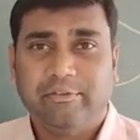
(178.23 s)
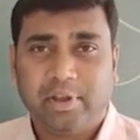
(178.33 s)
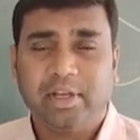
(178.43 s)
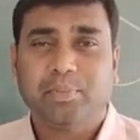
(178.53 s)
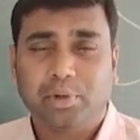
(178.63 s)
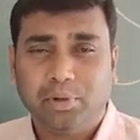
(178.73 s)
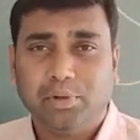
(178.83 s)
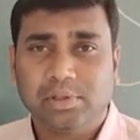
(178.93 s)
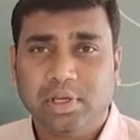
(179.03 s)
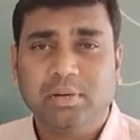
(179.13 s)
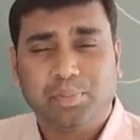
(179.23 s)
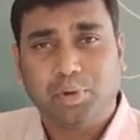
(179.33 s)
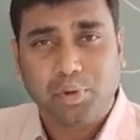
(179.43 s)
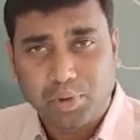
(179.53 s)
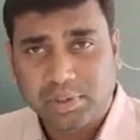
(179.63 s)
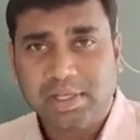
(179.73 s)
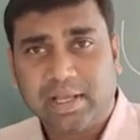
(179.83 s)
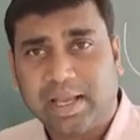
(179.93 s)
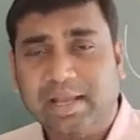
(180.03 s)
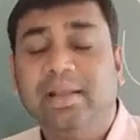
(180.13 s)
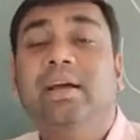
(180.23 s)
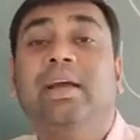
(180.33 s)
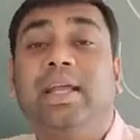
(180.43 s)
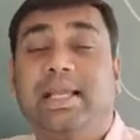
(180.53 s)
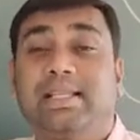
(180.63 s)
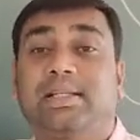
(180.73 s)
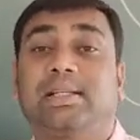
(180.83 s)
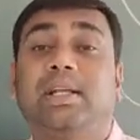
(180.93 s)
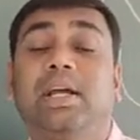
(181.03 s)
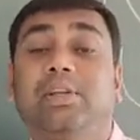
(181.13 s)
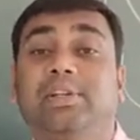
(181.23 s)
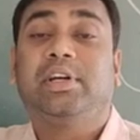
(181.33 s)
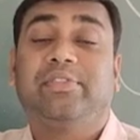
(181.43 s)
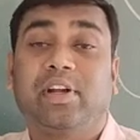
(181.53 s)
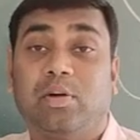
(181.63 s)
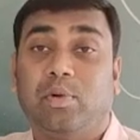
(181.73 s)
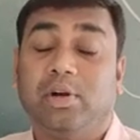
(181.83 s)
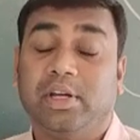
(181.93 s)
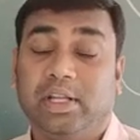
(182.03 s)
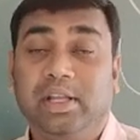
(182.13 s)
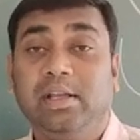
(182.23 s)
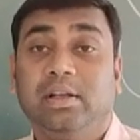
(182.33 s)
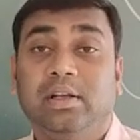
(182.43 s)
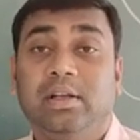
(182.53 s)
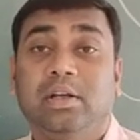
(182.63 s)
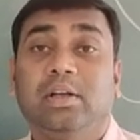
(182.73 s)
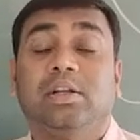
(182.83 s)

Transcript: when a producer producing an extra of a commodity,